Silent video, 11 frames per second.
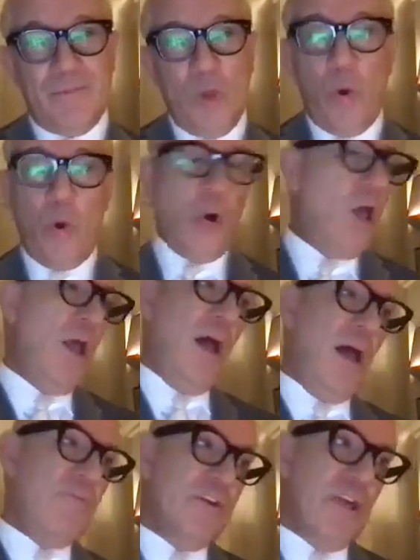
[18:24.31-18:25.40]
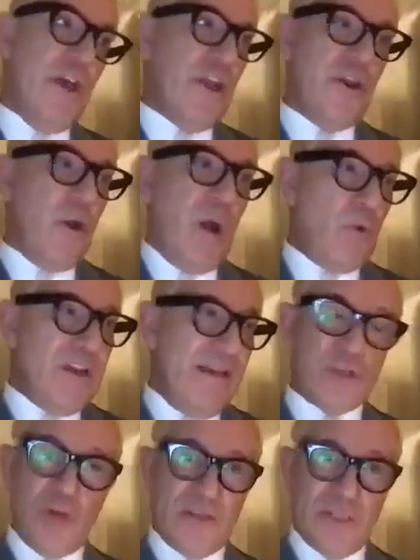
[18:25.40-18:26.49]
Or, no, I would
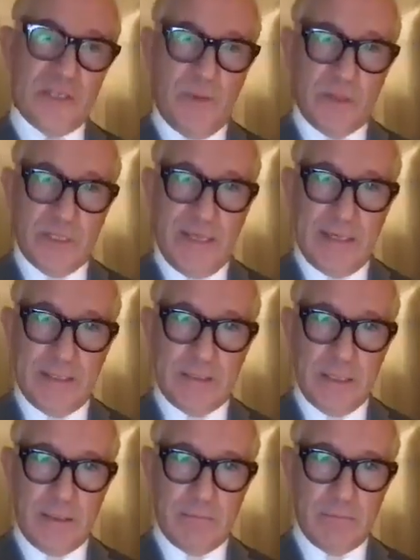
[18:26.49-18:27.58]
never trust his personality.